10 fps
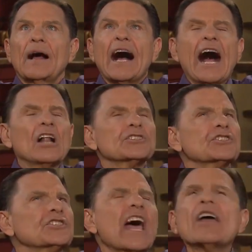I'll
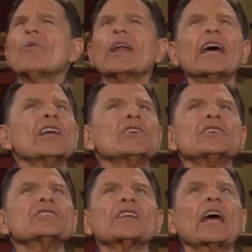say what I hear
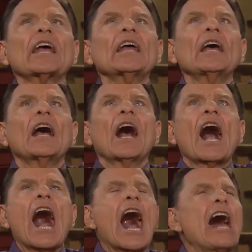you say.
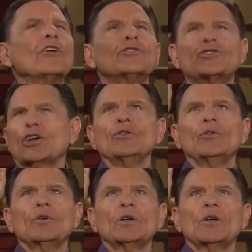I'll do
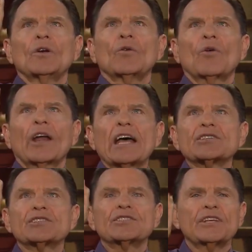what I
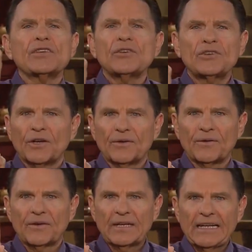see you do.
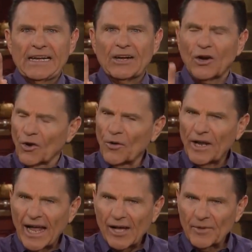Gloria,
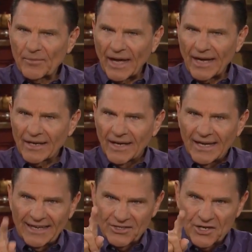and I'll be back
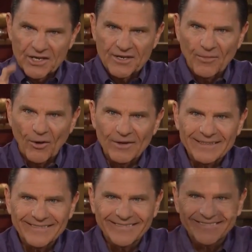in just a
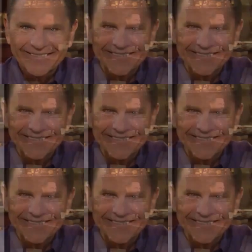moment.